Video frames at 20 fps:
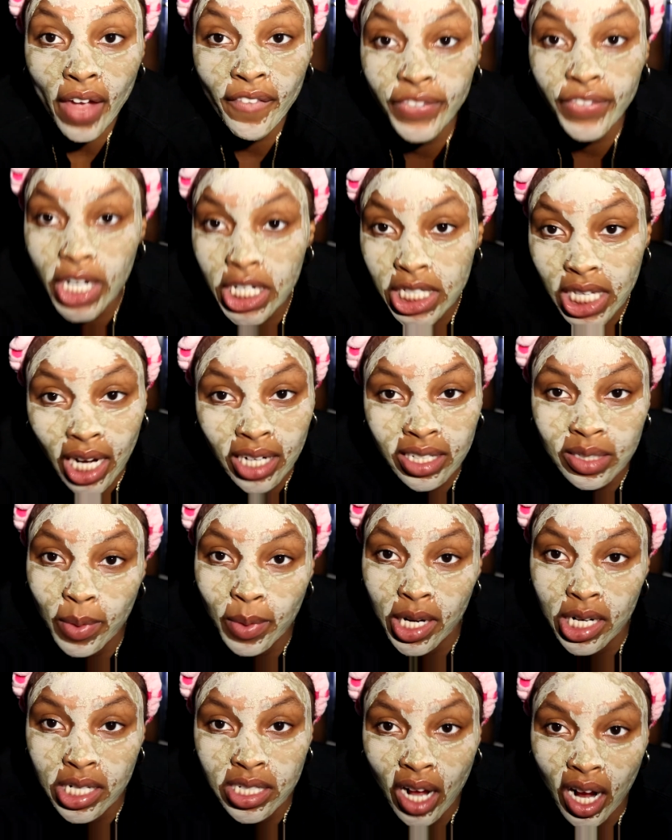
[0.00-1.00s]
First, I just
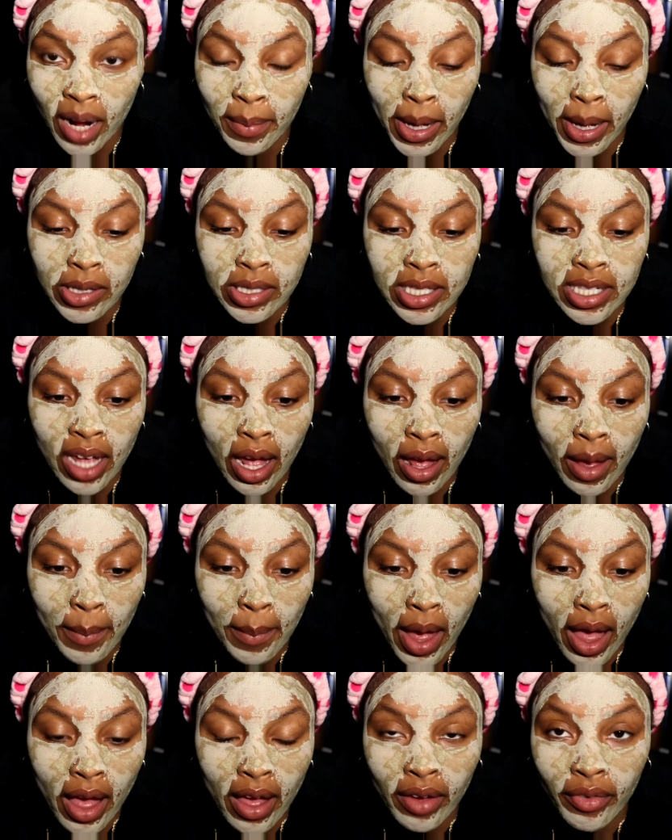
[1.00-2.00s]
wanted to talk about some
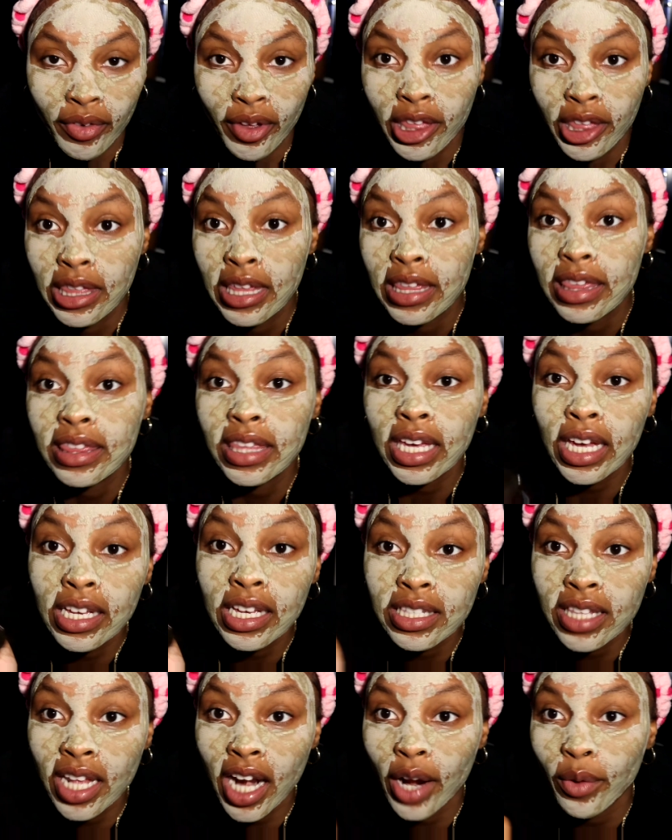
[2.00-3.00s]
of the
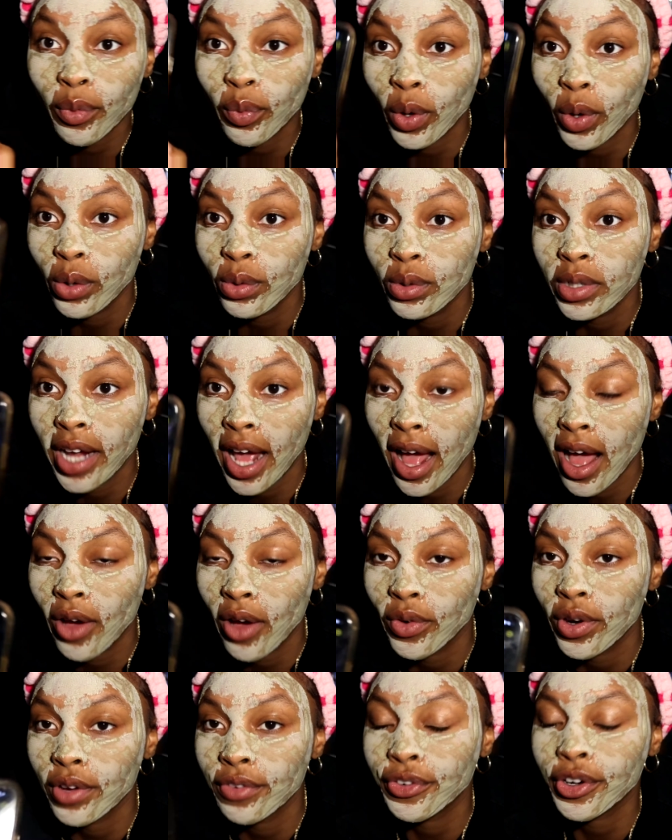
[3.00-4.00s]
things that I wrote
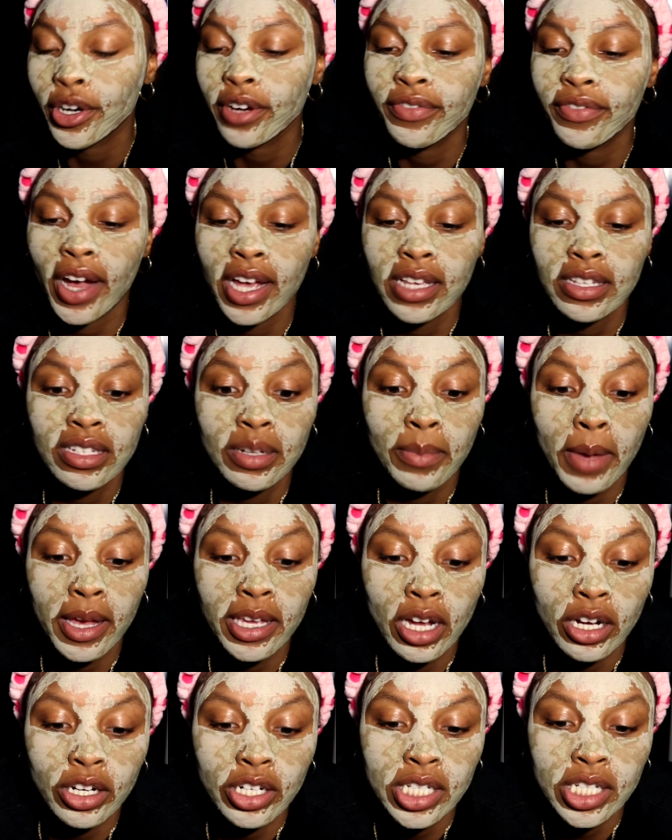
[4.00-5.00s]
down for advice to my
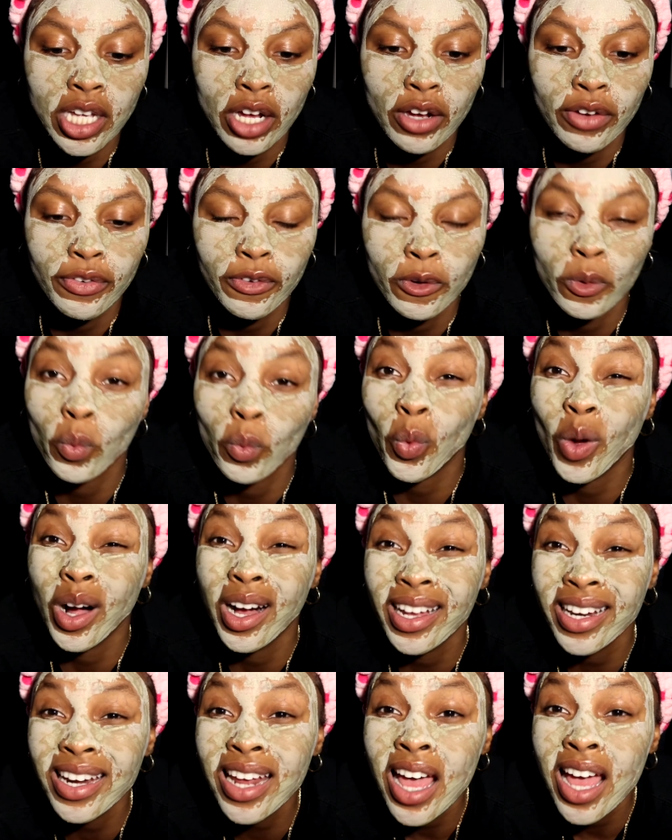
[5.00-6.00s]
younger self. For
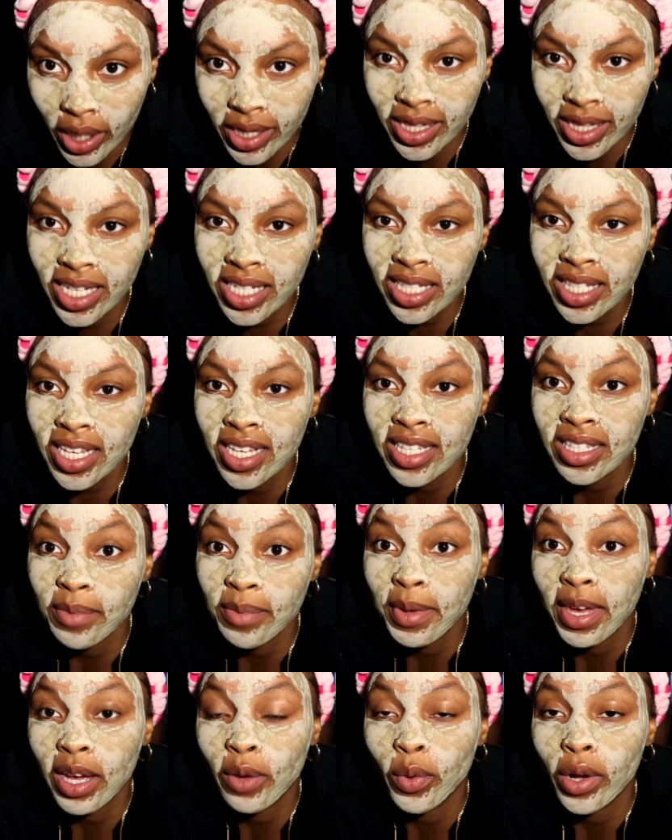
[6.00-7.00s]
one, this is a
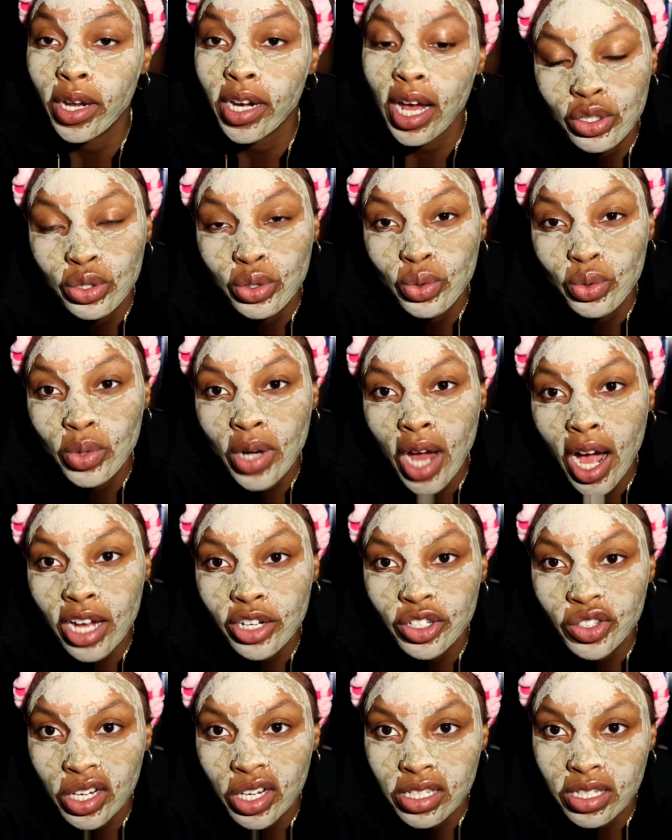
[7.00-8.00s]
big one. Do
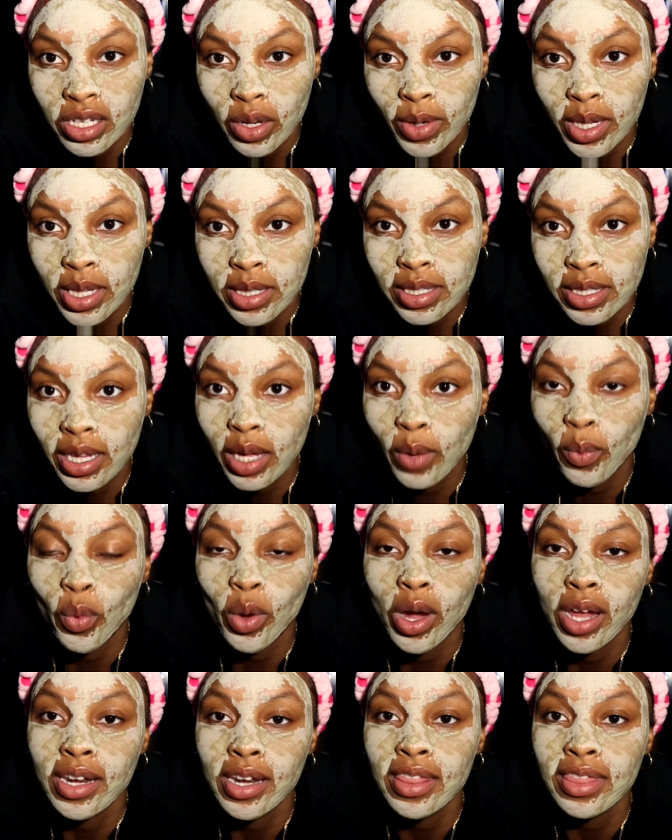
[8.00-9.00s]
not trust so easily.
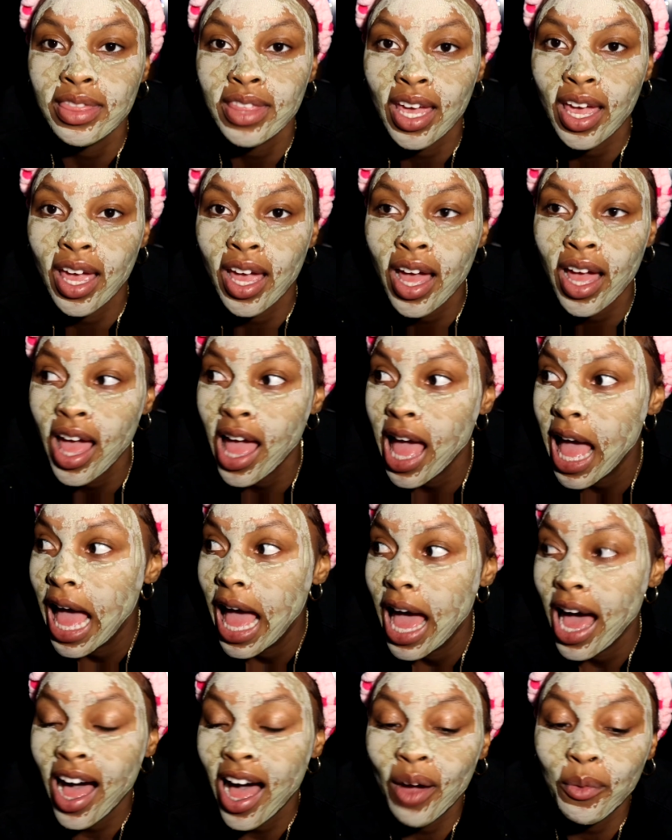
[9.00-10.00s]
One thing,
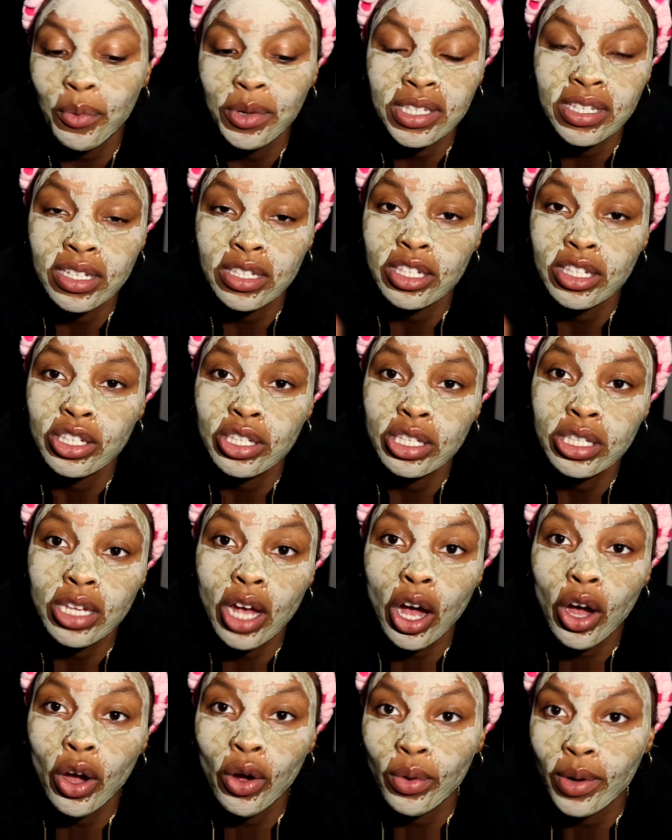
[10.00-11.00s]
I was
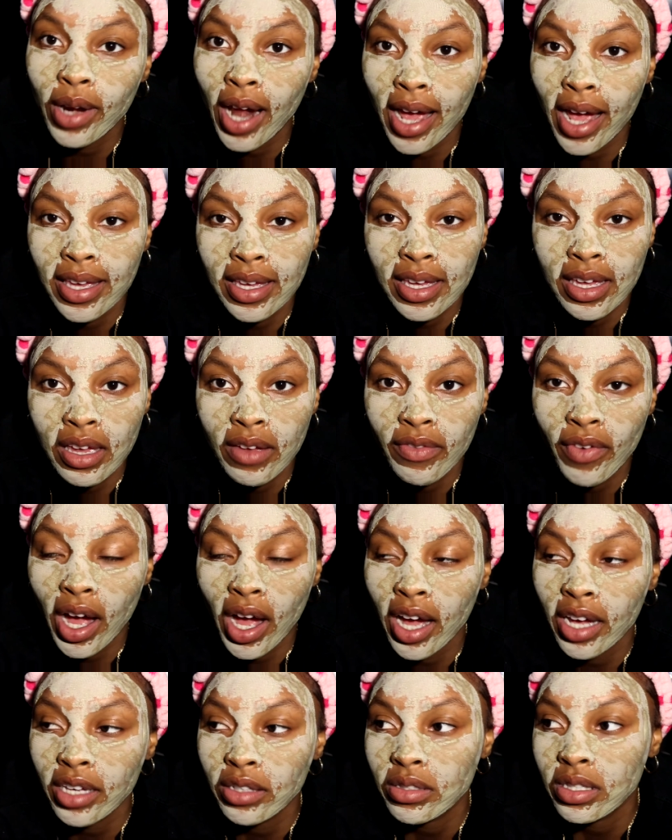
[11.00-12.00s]
so naive.
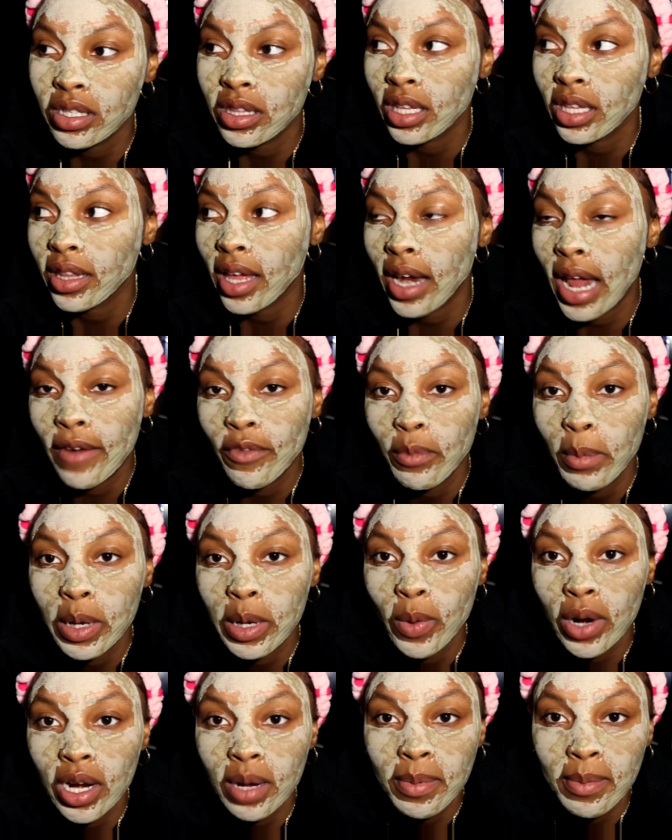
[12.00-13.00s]
I used to think that everybody
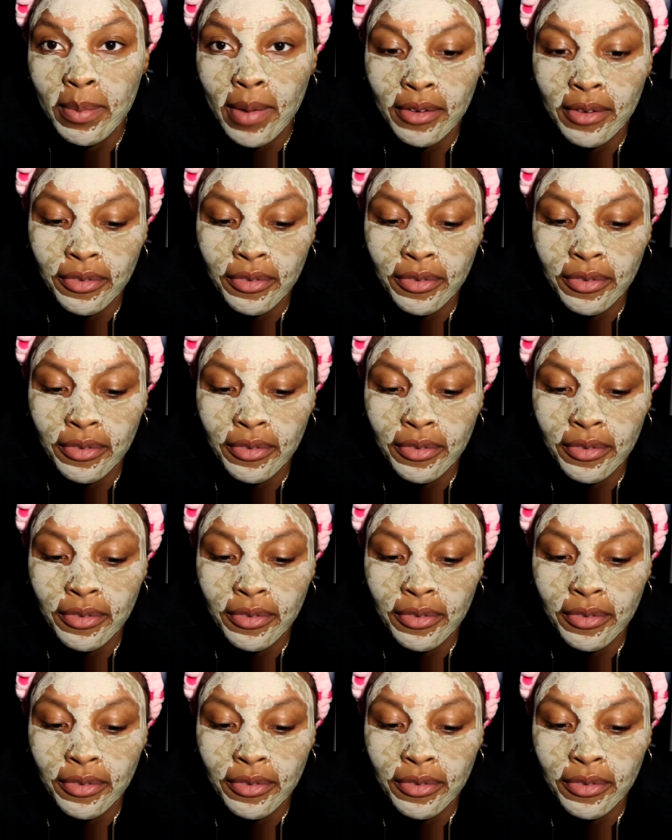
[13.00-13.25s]
wanted to be my